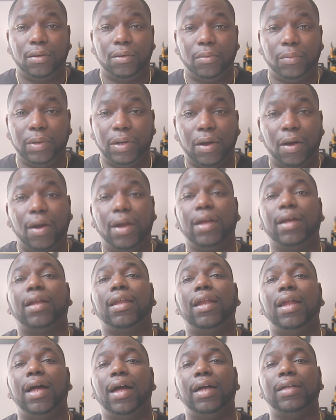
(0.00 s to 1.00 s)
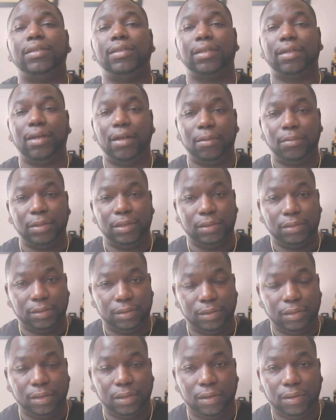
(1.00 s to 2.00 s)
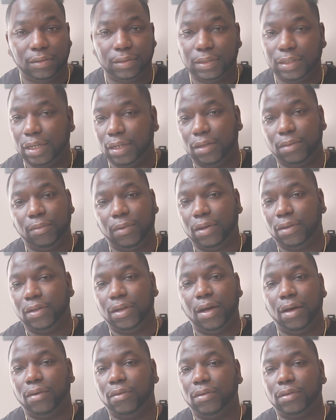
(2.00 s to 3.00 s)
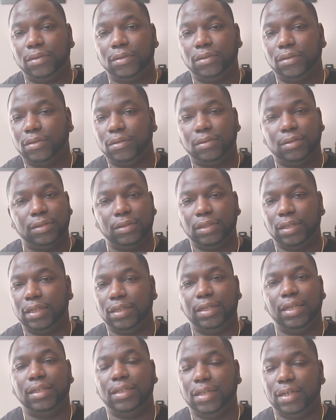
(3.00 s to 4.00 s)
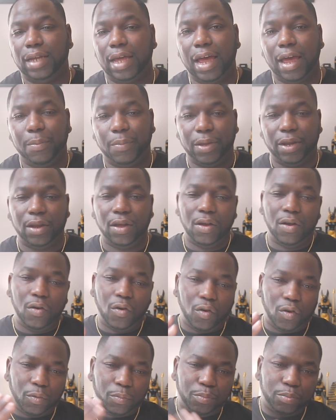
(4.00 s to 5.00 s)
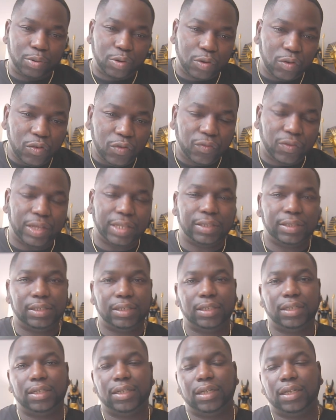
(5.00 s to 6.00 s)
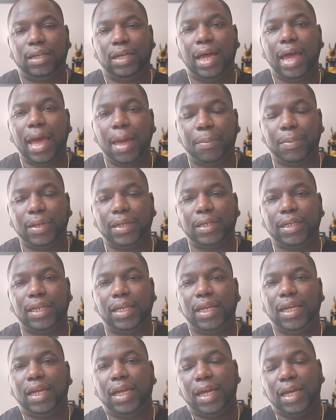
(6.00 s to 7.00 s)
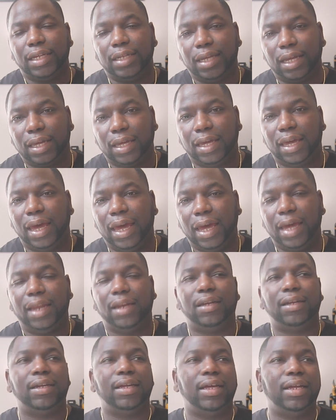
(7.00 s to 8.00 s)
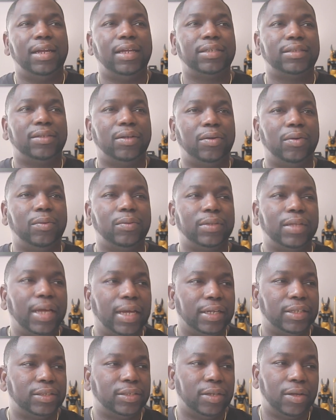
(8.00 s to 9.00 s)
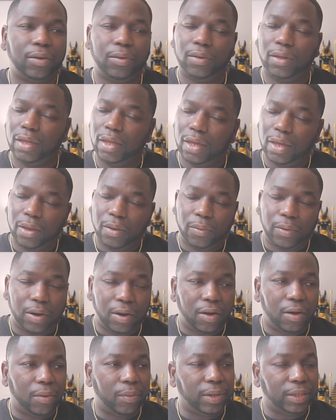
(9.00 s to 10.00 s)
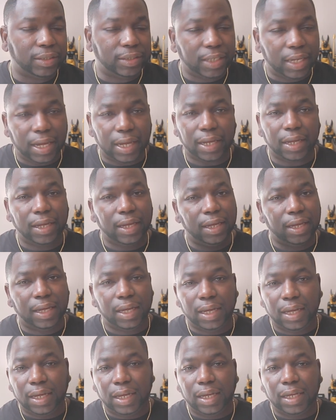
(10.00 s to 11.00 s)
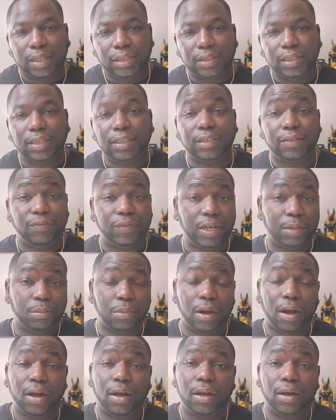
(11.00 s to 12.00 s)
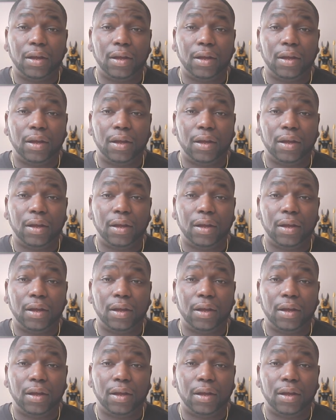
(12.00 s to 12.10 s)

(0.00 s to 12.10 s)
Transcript: we are inclined to come and, saying, well, no, it didn't happen, or prove it happened. And you can't. And that's the whole thing. So what I always say, Jesus fake, bruh.